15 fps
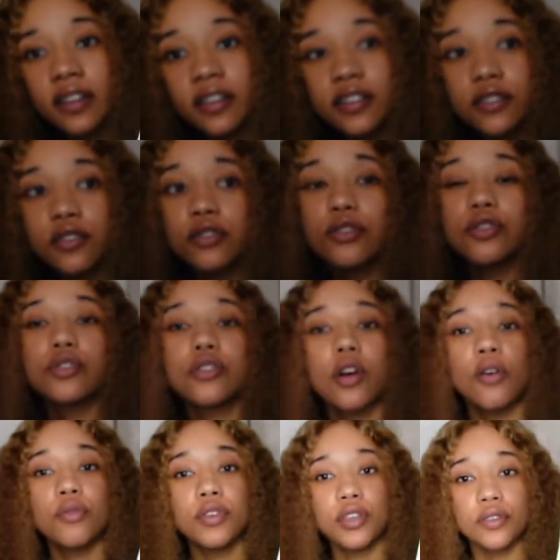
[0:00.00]
This is
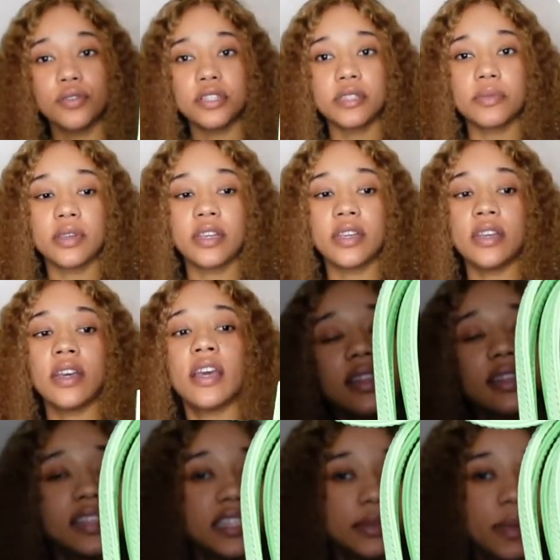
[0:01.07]
so cute to me.
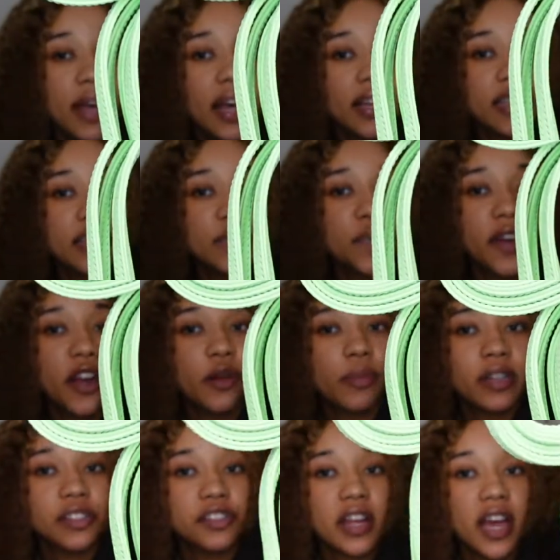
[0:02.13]
This bag is very
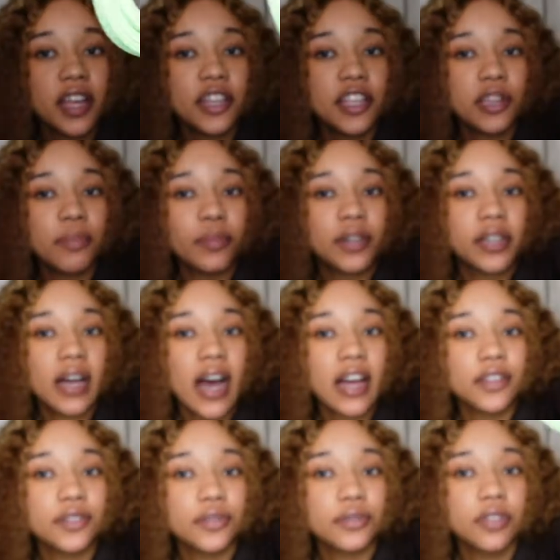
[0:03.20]
much tiny, but
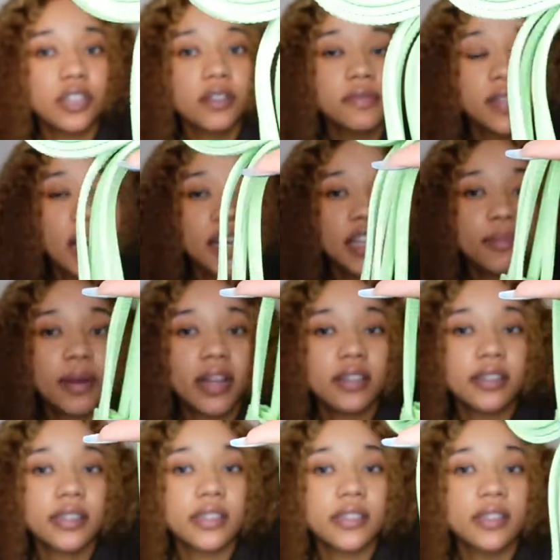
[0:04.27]
I do love tiny
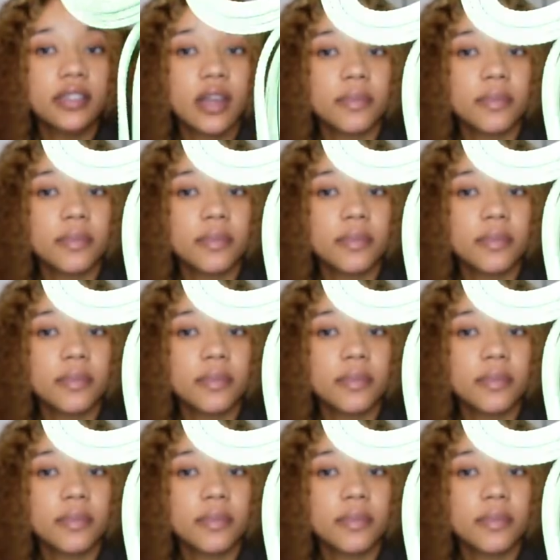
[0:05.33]
purses.